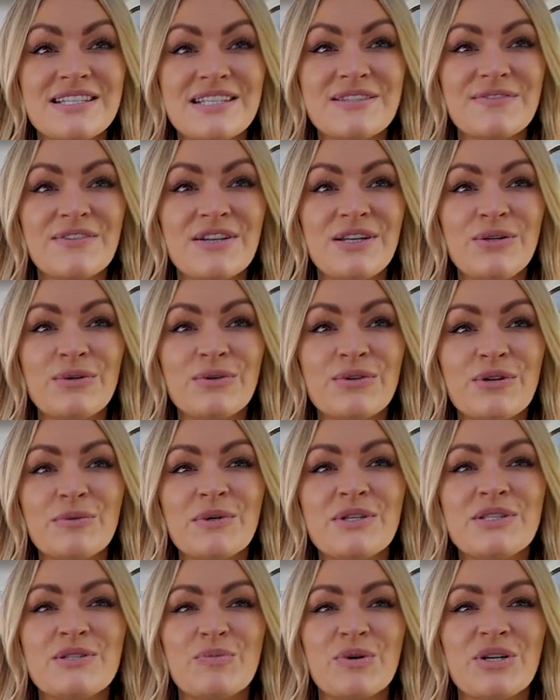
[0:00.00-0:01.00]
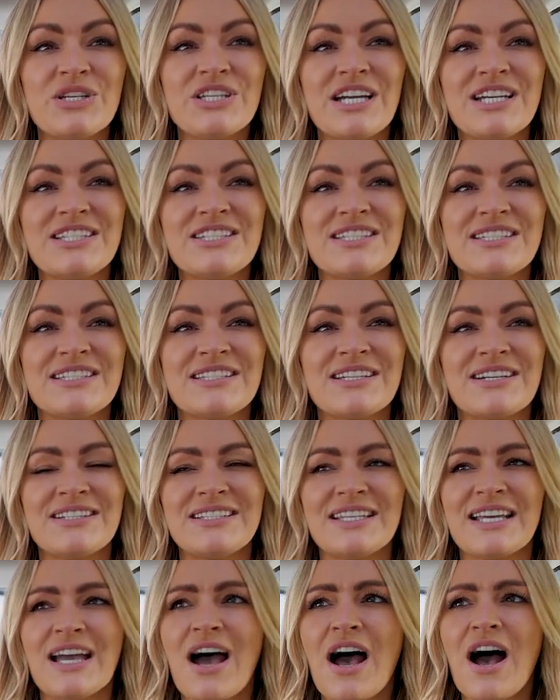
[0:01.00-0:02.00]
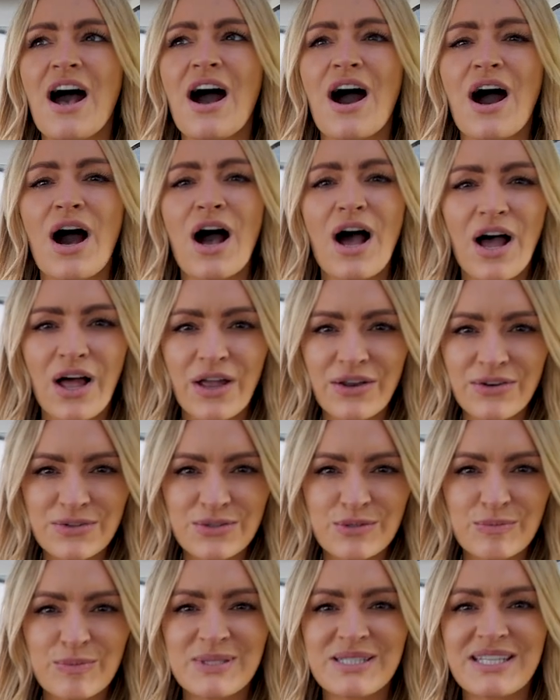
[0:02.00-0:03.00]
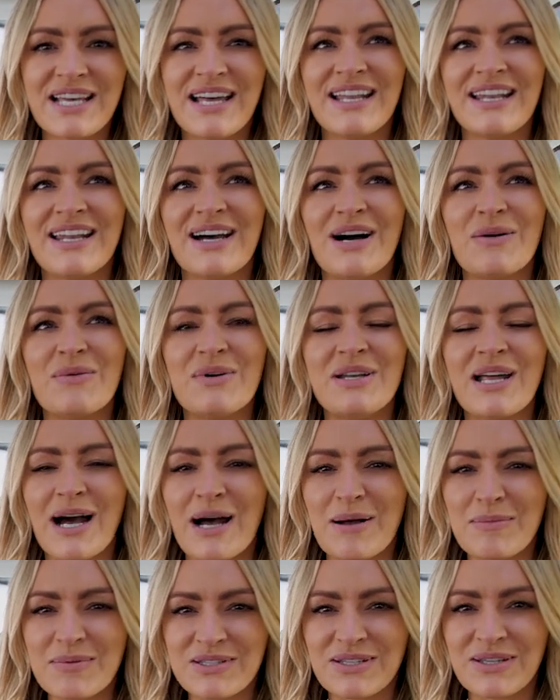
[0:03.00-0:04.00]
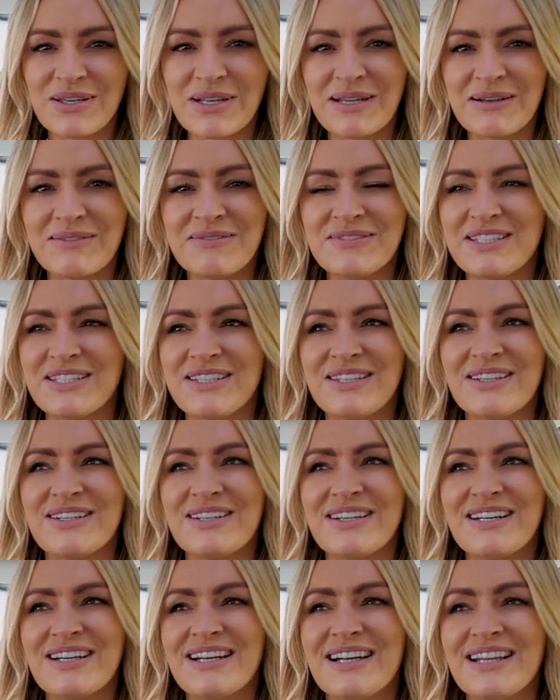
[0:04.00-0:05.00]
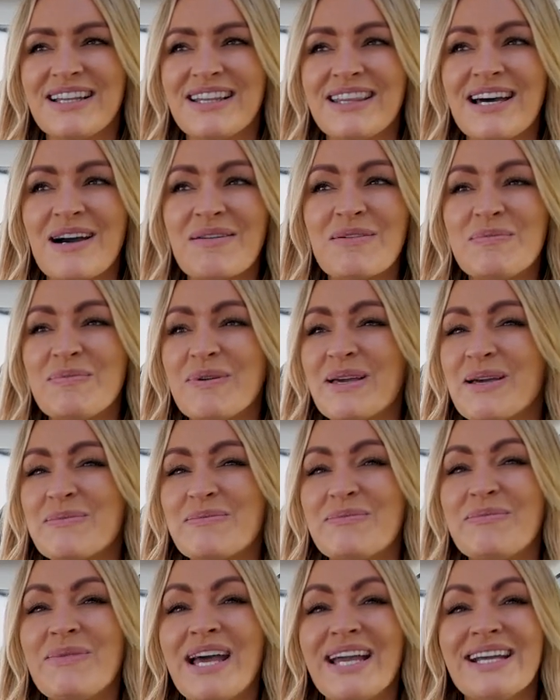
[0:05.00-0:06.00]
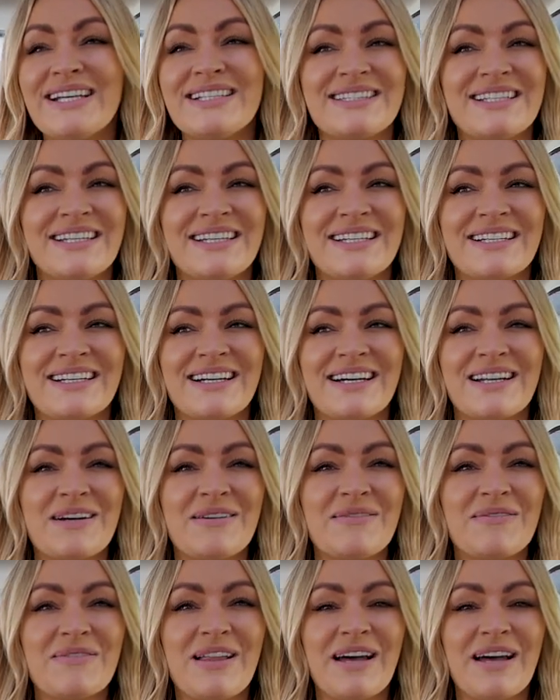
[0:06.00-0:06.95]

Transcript: this the Laura Woods Appreciation yeah. Society? hundred percent. I would cool. absolutely love to. Well organised. That would be amazing. and I'm